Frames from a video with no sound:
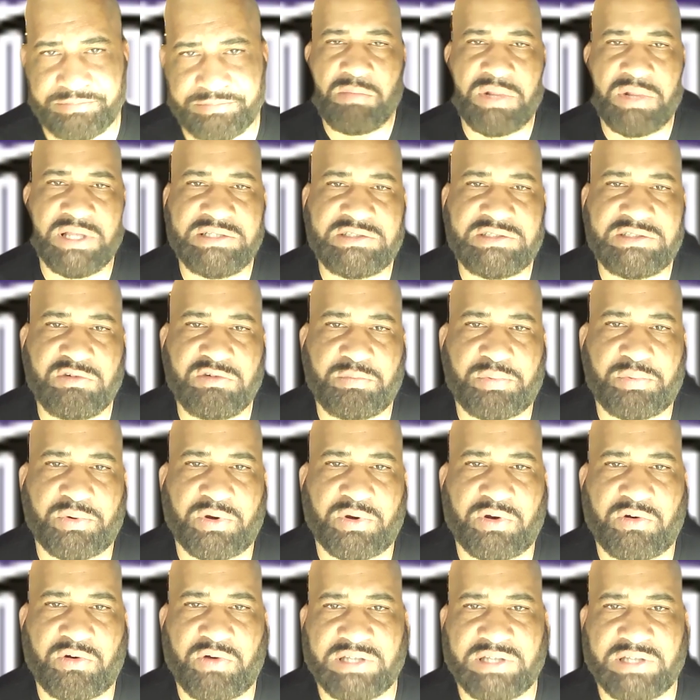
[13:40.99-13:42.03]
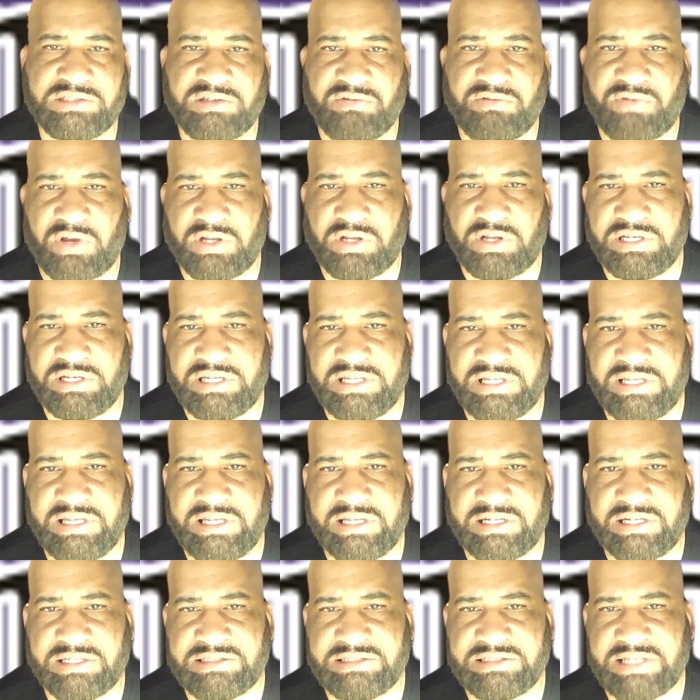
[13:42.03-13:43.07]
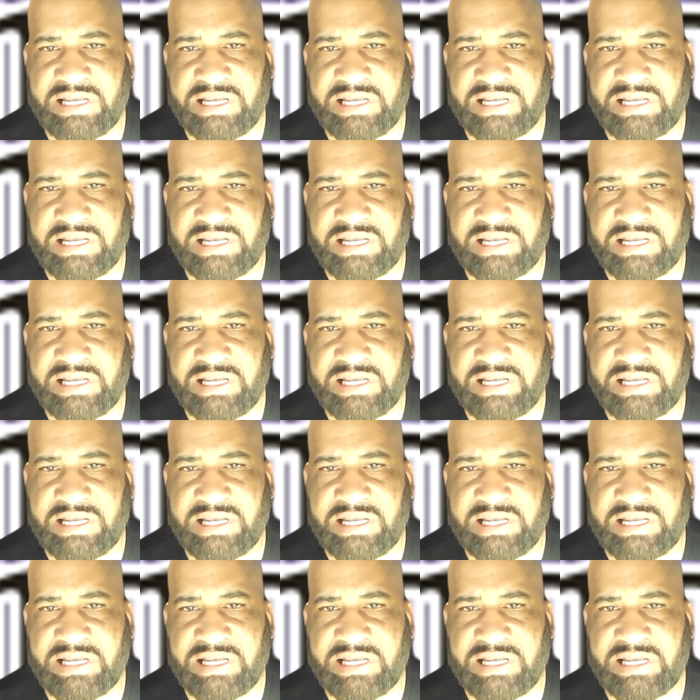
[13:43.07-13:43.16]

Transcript: play super aggressive on D in the